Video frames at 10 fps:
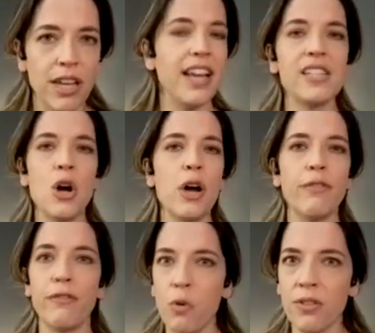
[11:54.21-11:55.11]
It's not
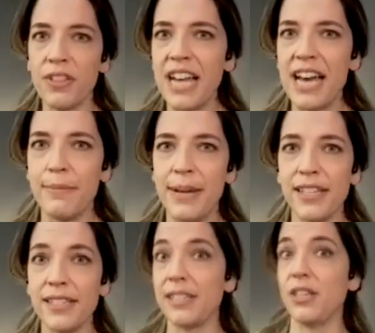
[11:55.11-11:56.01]
for the databases.